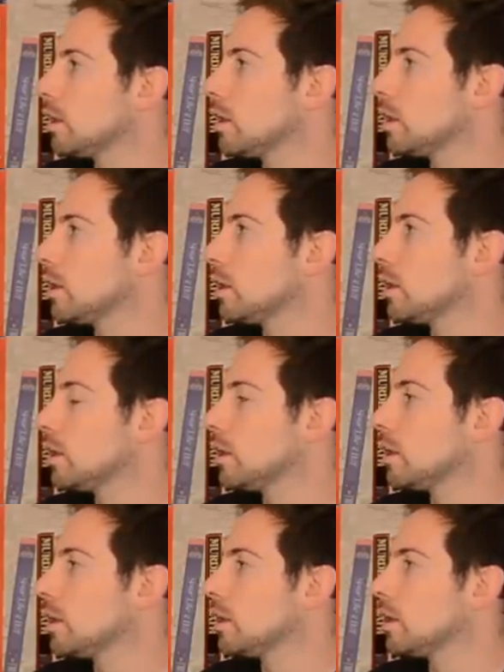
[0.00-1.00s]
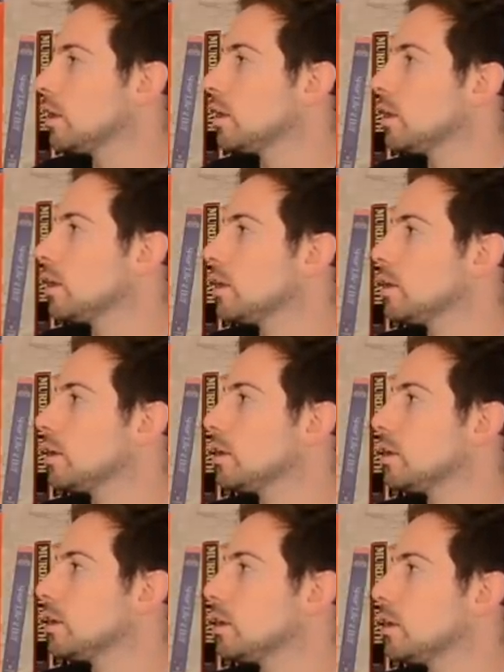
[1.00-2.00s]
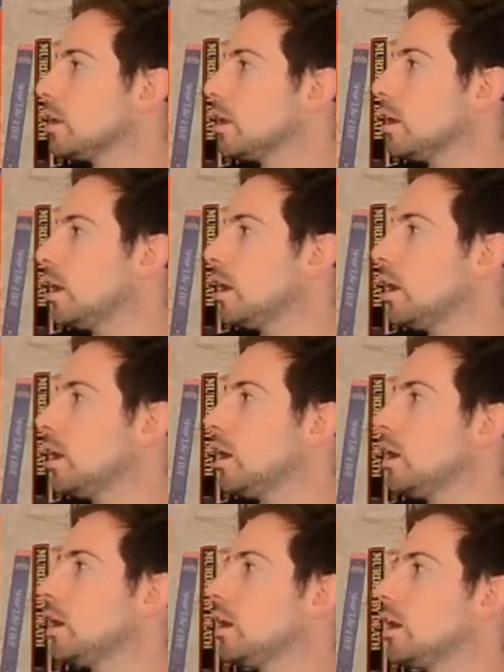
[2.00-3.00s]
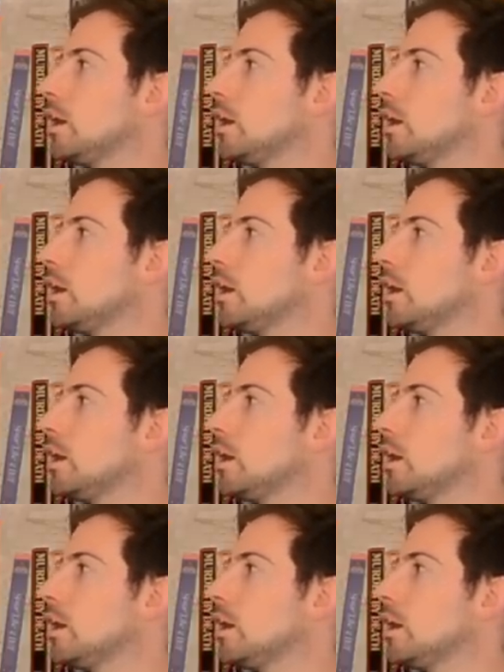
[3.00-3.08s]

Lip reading: This person isn't speaking.